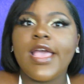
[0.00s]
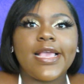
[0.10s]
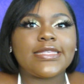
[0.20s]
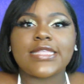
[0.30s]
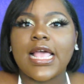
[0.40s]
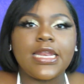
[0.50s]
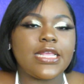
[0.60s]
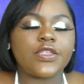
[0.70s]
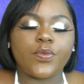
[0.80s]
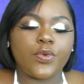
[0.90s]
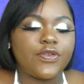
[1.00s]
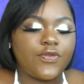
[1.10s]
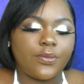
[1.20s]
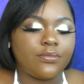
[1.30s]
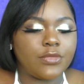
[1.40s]
as solid as it was
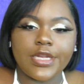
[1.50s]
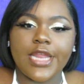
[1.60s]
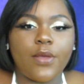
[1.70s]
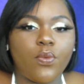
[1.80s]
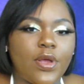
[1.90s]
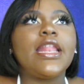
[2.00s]
from day one.